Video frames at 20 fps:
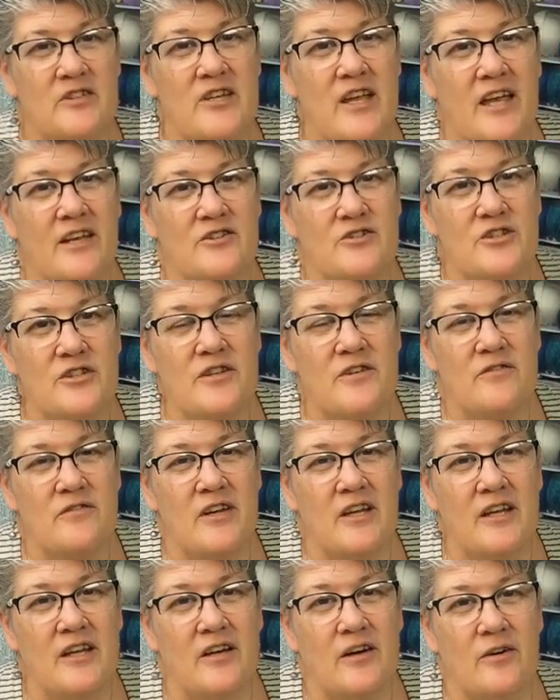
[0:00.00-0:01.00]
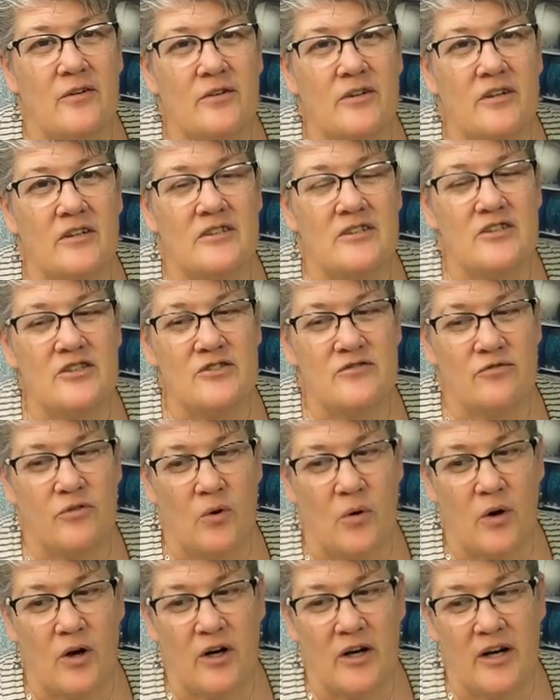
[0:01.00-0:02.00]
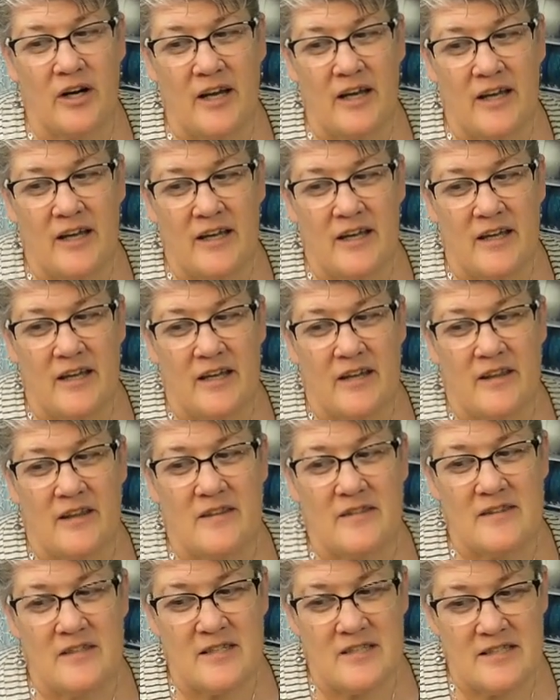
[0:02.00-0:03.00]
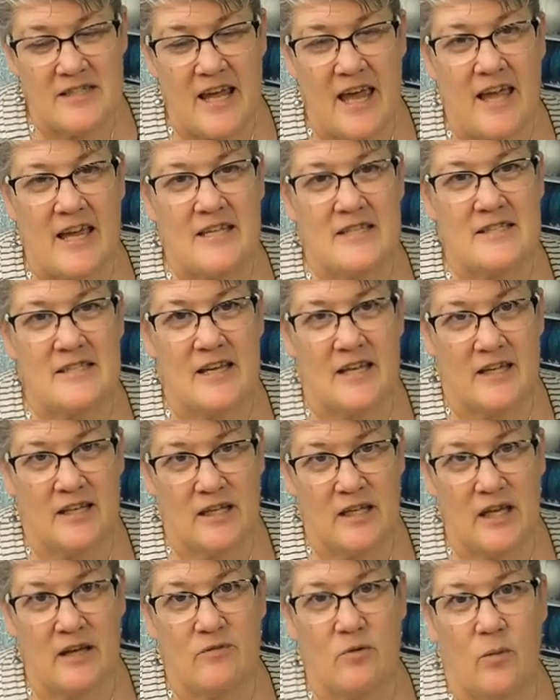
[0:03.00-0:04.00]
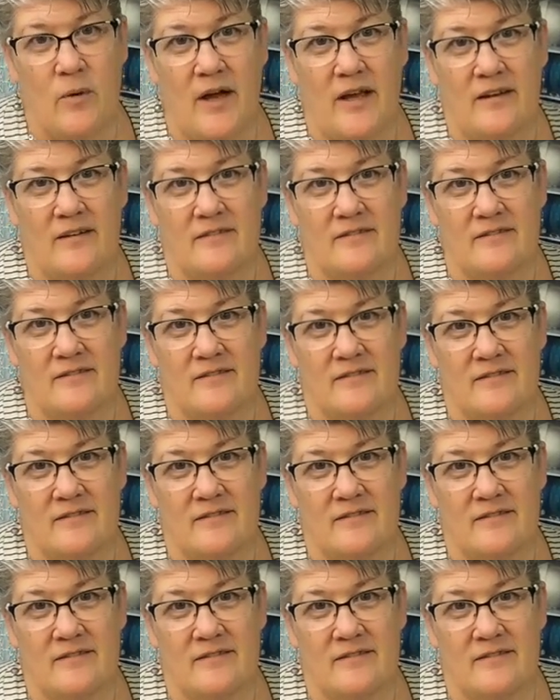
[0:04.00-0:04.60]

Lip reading: to enter the video for today's giveaway.